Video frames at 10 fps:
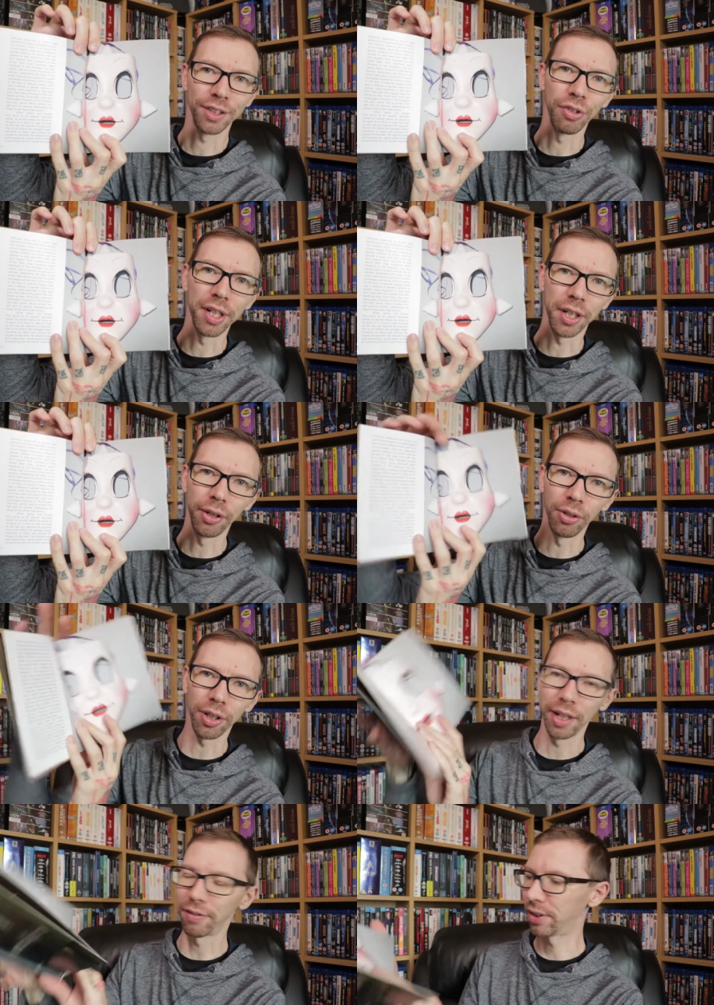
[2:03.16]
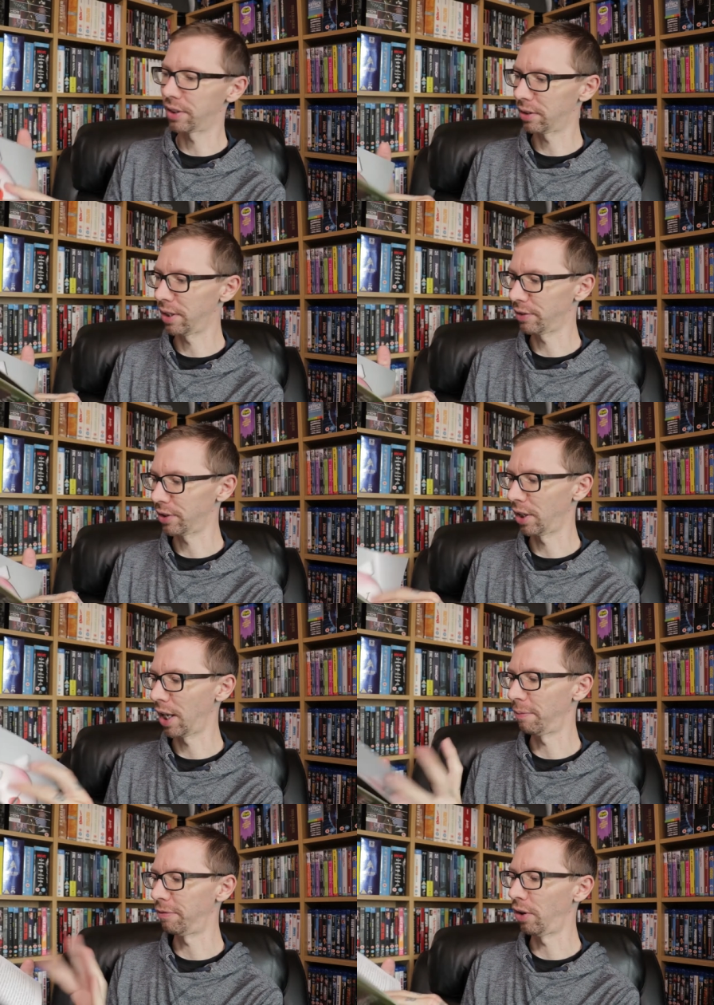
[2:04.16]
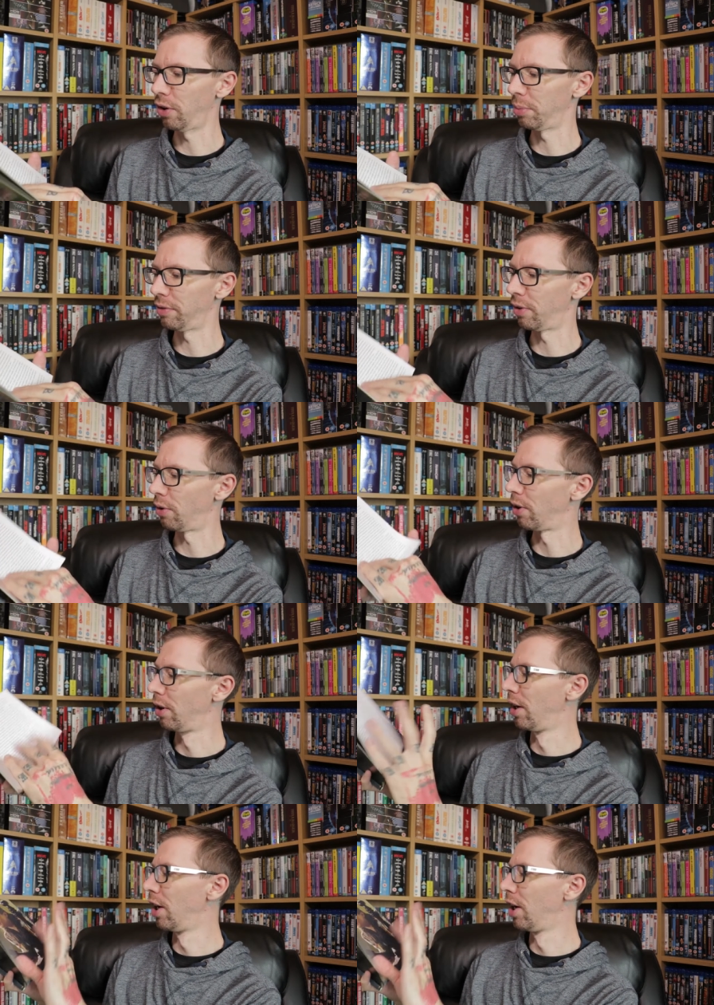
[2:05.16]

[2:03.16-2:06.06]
that's really cool. Look, never saw that photo before.